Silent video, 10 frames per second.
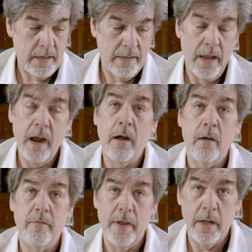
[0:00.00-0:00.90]
They are
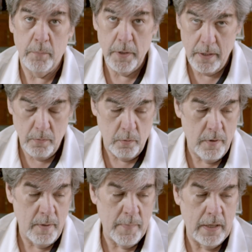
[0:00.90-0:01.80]
available. You can order
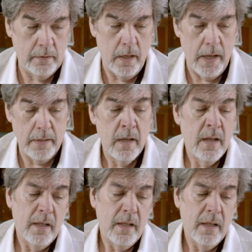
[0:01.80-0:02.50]
them online,